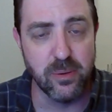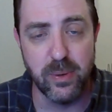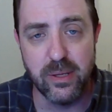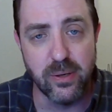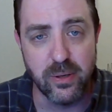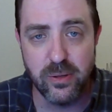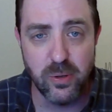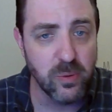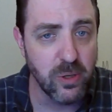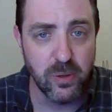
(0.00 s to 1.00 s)
We took
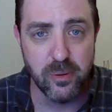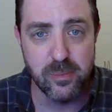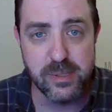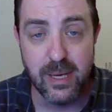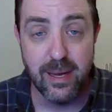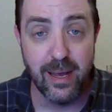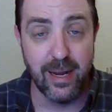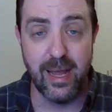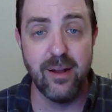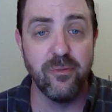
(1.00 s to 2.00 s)
2 cubes and
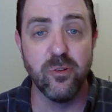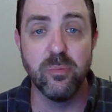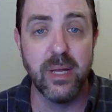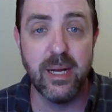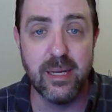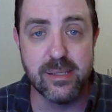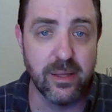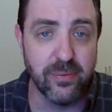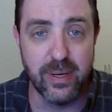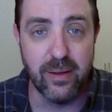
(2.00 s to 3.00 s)
a handful of planes in a
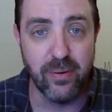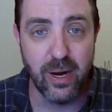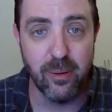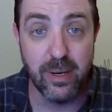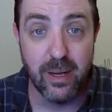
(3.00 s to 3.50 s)
3D environment,